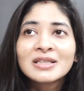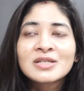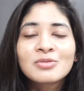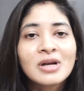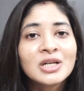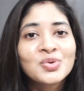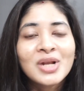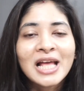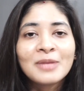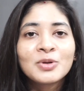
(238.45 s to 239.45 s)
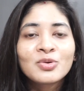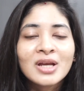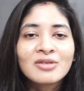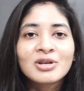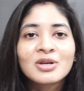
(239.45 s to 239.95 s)
these products will help you
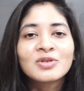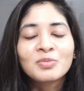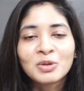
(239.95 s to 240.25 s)
get rid